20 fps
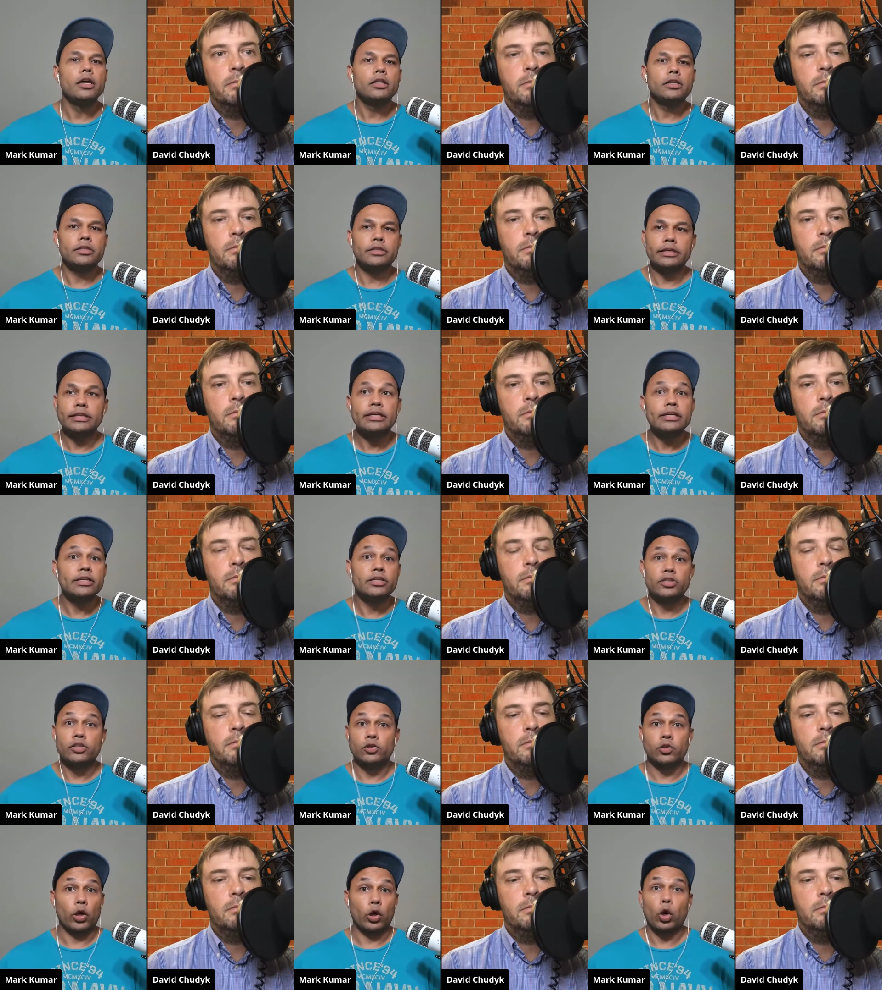Speaker 1: sees
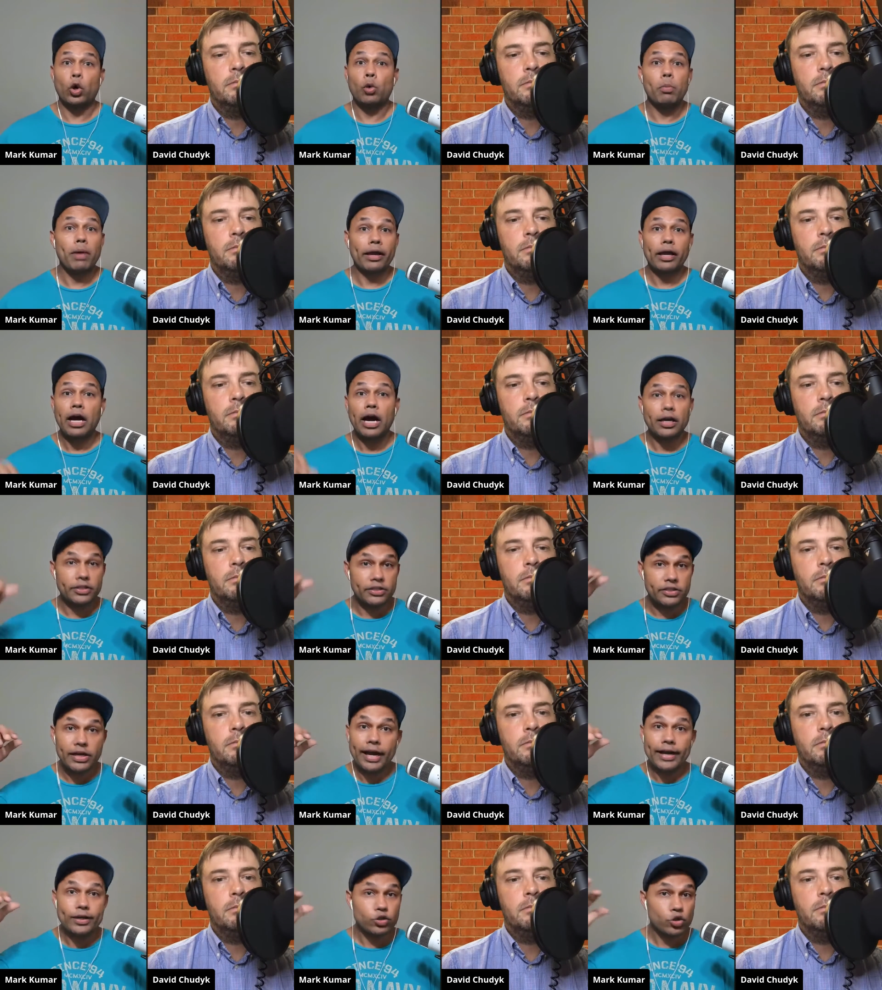like, oh my God, this
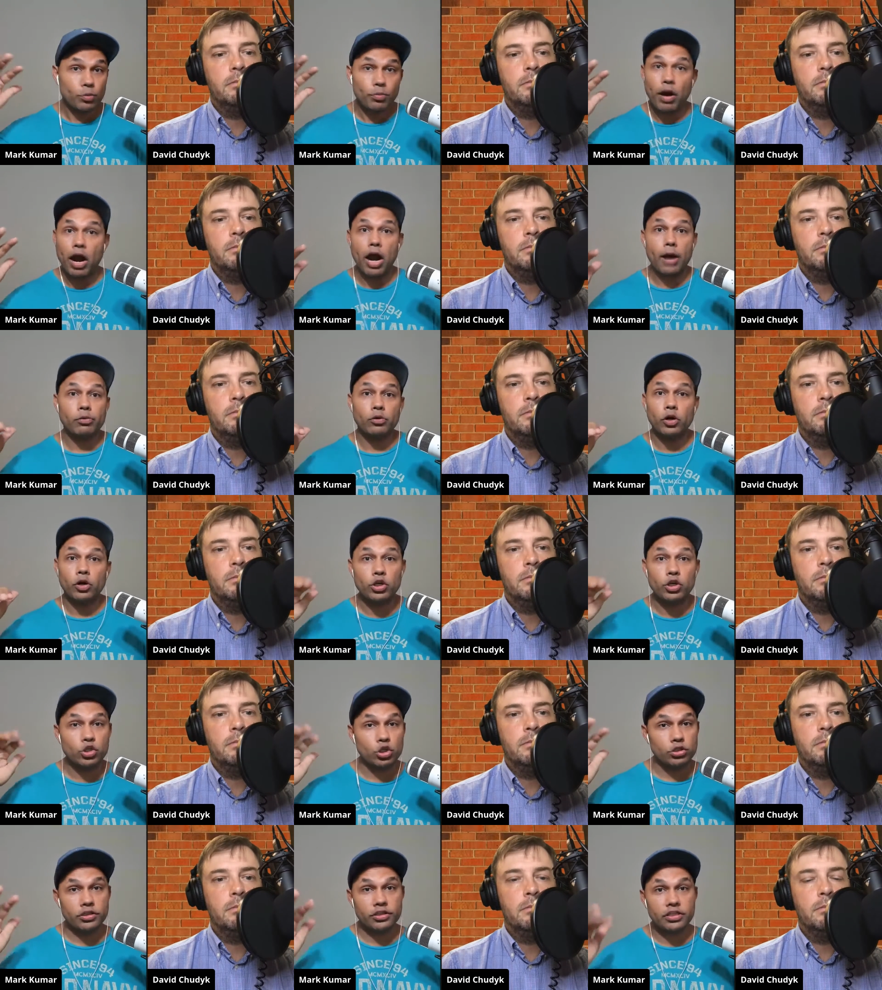guy is so popular, he's
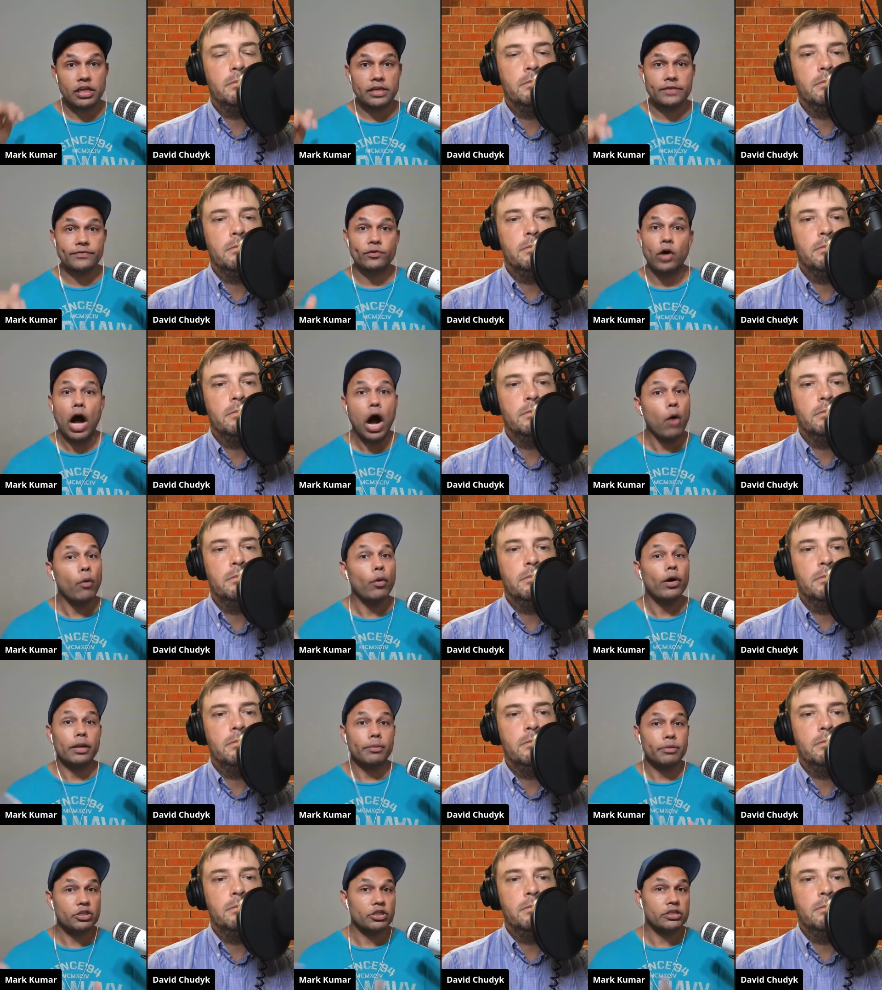so successful, I want
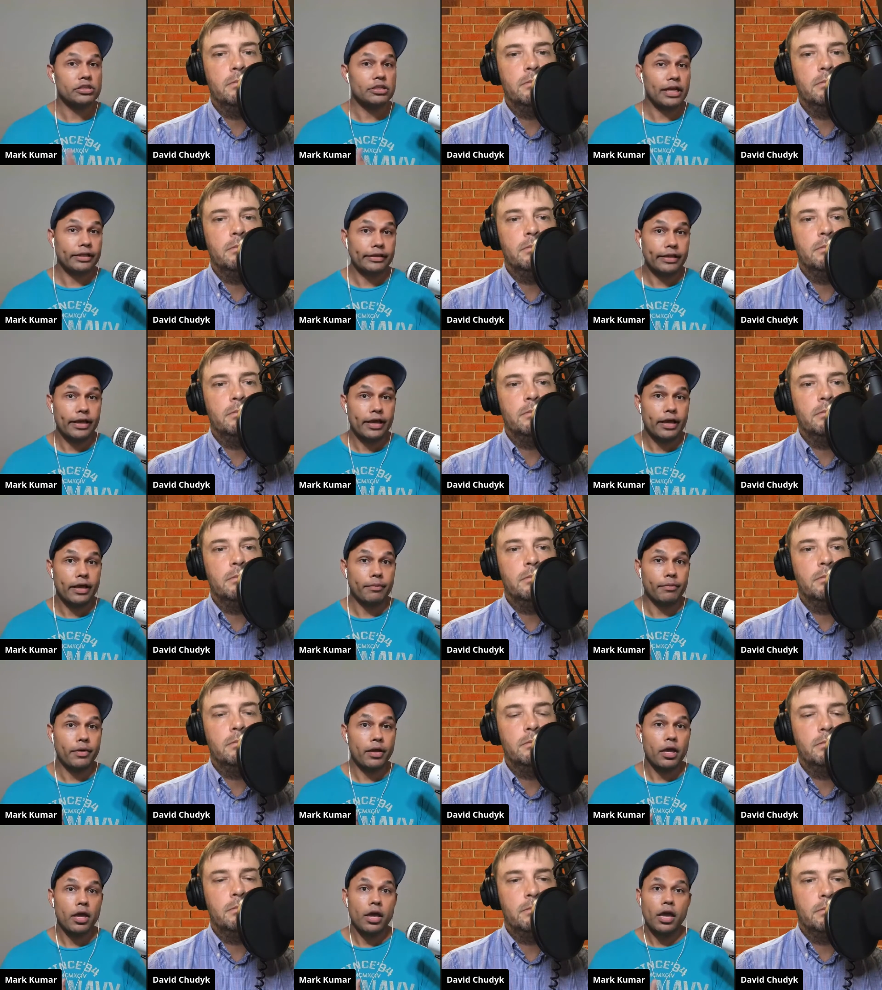to be just like
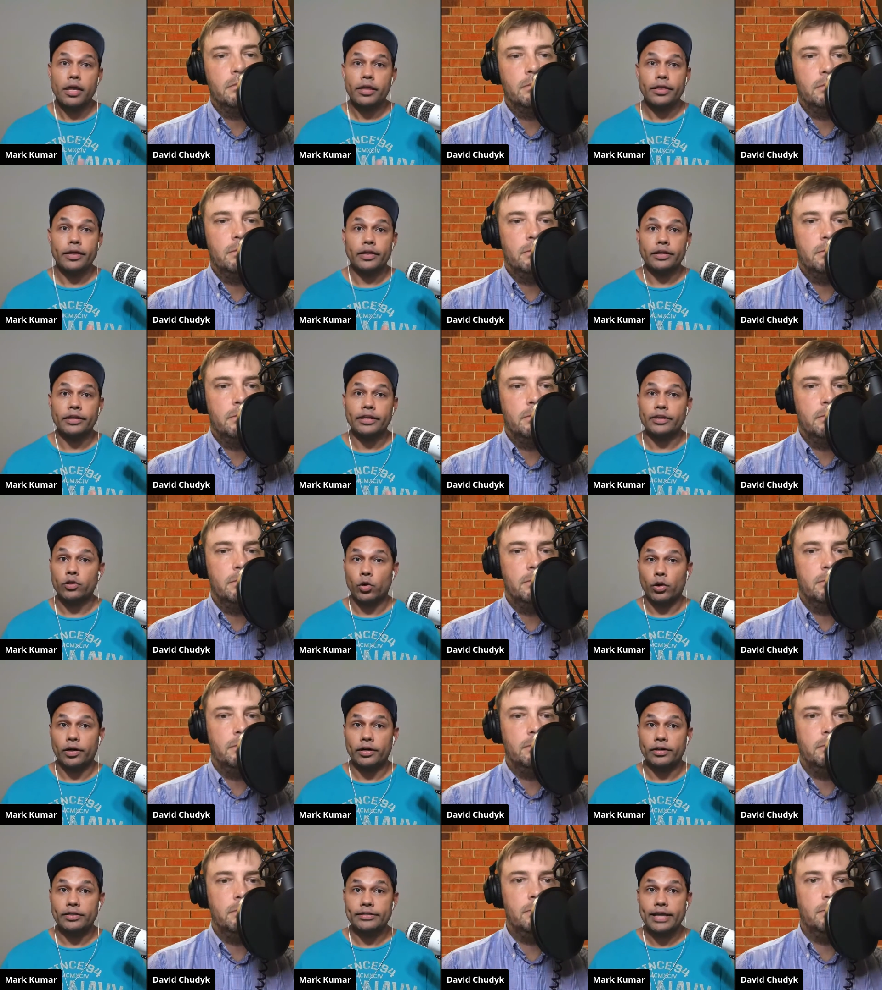them, that they don't
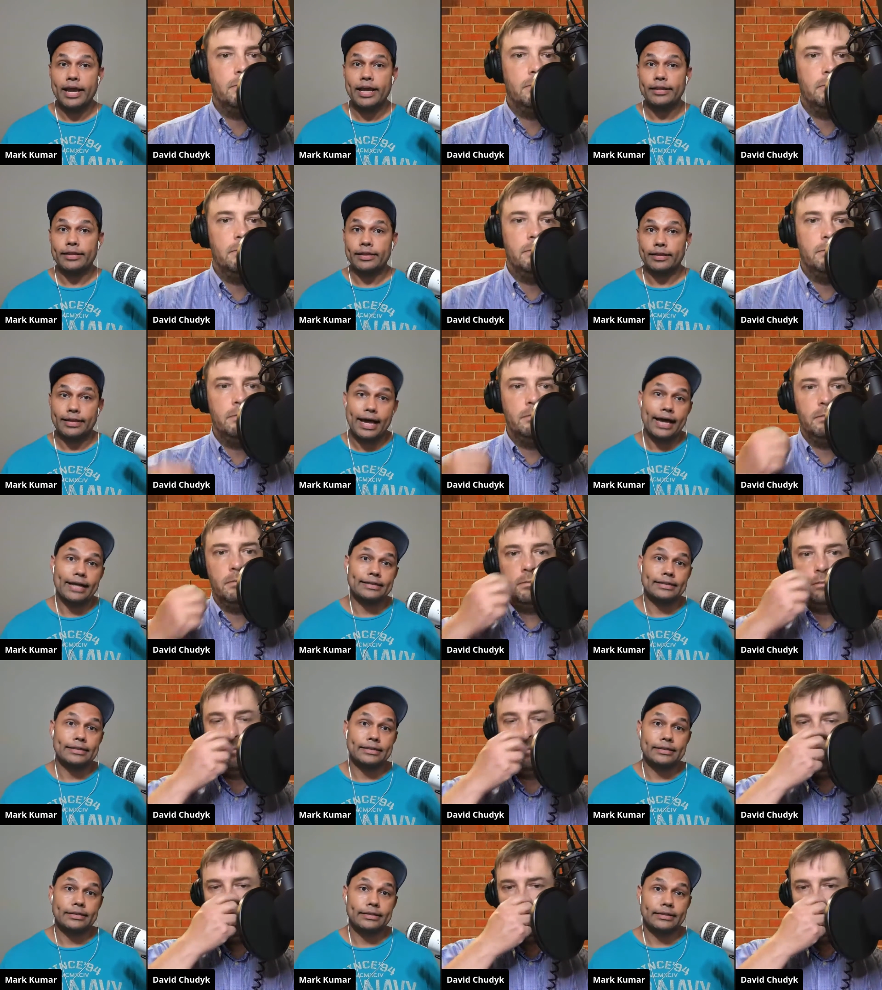understand the
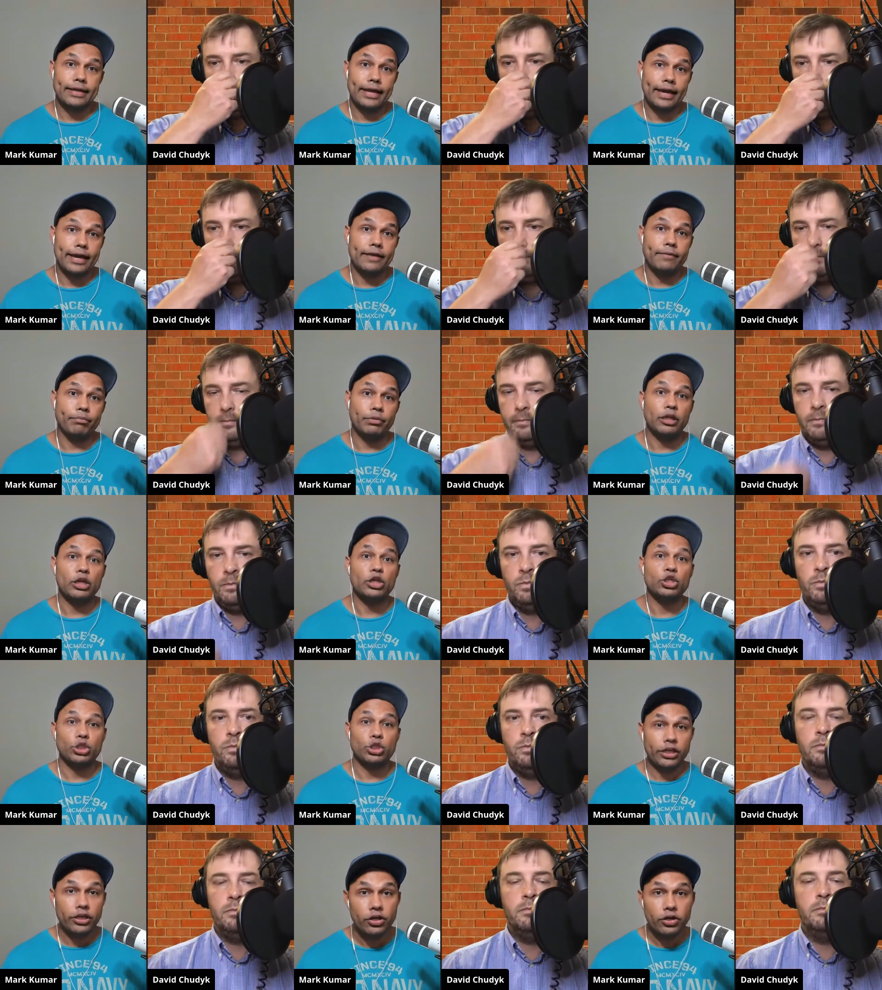last ten plus
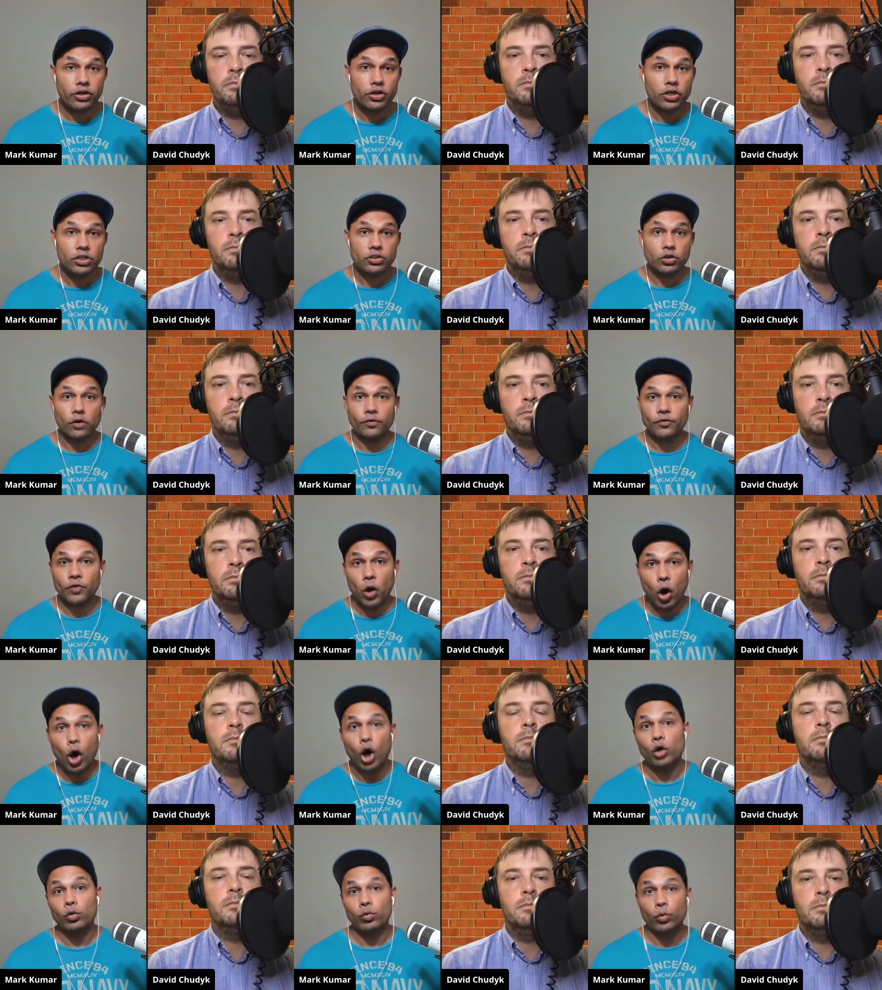years of the
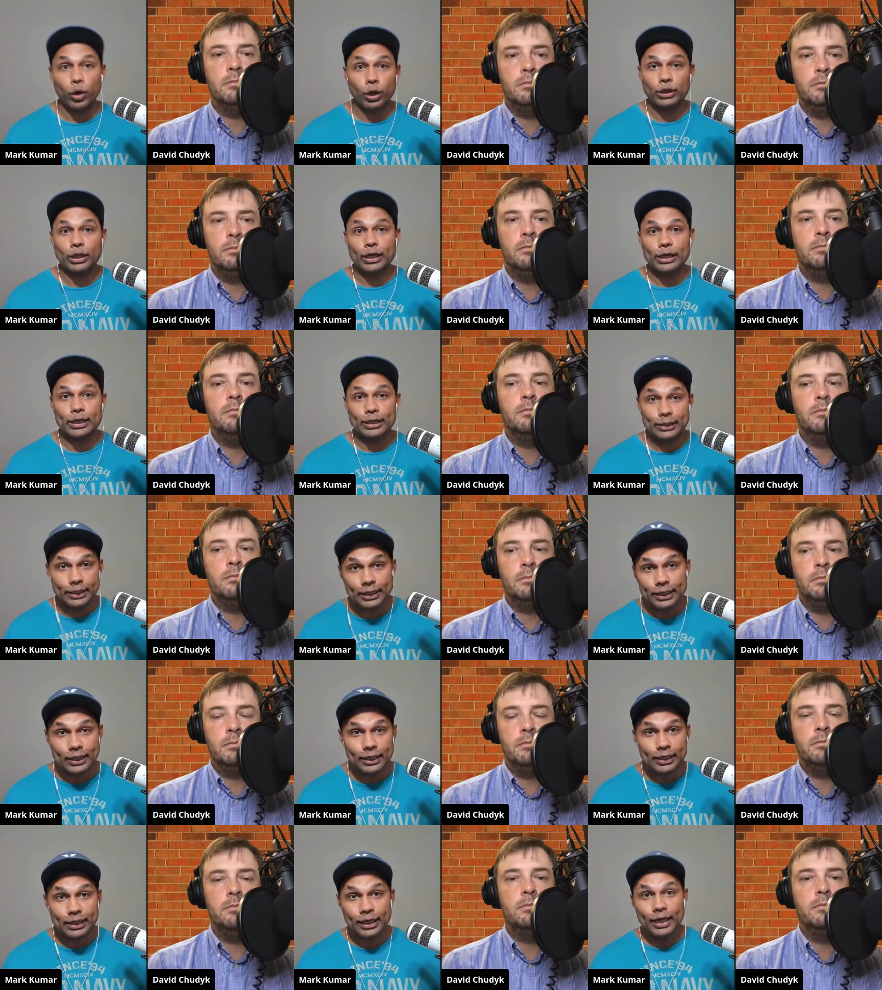hard work that he
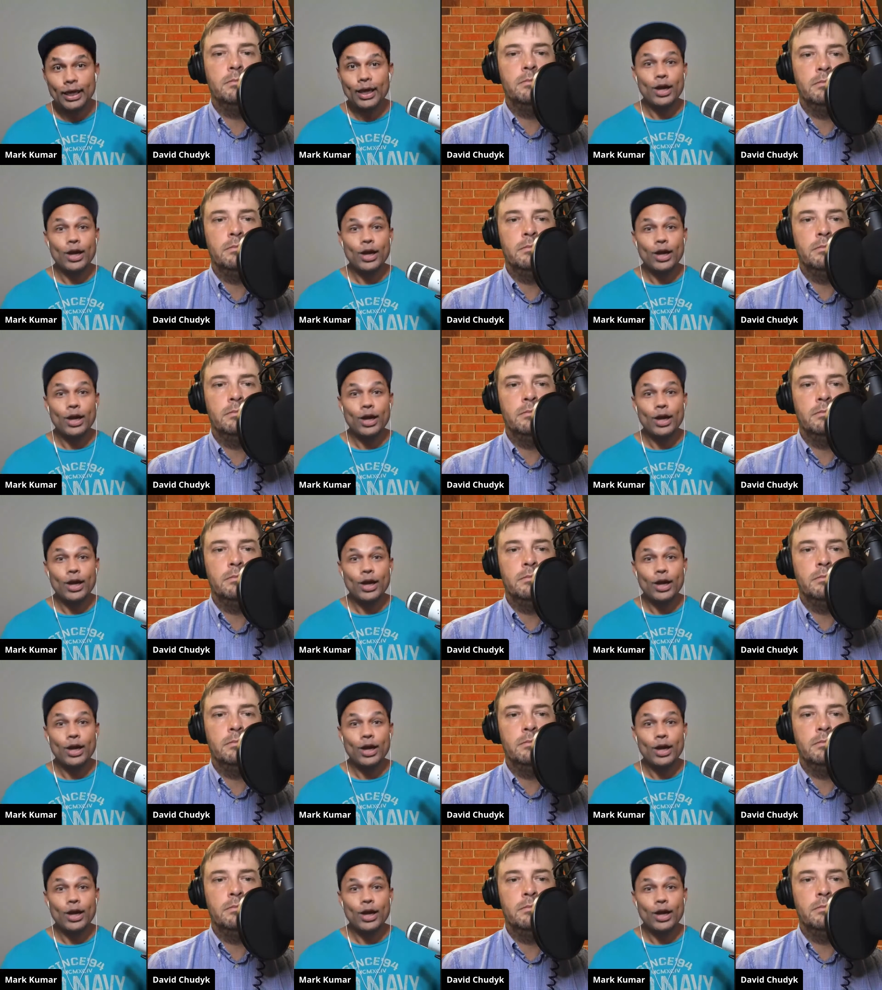did.